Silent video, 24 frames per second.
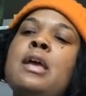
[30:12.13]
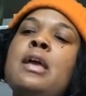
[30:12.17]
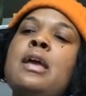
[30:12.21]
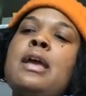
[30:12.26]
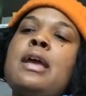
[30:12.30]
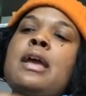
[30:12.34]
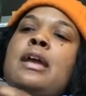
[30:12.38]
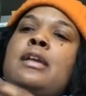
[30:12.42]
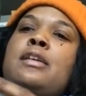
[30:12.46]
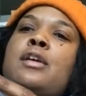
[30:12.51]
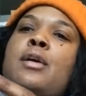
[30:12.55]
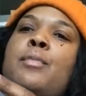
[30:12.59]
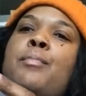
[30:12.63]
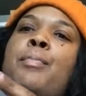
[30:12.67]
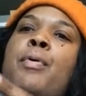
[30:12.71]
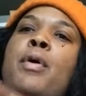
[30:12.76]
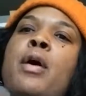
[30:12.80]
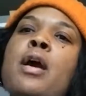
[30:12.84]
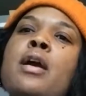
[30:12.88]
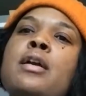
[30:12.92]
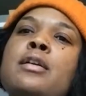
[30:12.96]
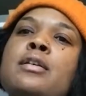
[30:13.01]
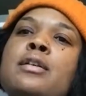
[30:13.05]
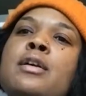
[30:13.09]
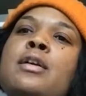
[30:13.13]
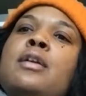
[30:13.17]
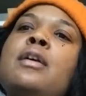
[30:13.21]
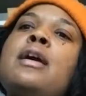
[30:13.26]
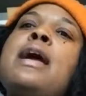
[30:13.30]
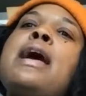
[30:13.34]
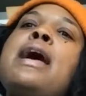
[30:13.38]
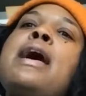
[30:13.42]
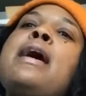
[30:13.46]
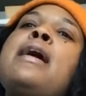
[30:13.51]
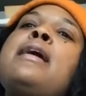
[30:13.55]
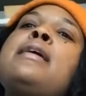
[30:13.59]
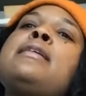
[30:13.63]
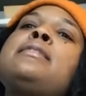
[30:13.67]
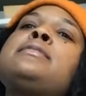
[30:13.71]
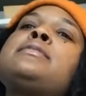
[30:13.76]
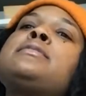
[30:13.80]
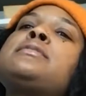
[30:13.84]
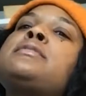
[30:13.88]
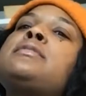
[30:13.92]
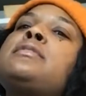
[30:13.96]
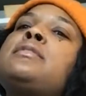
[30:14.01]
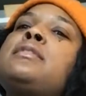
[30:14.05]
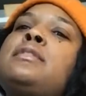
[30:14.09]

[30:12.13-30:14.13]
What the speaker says: and your partner has,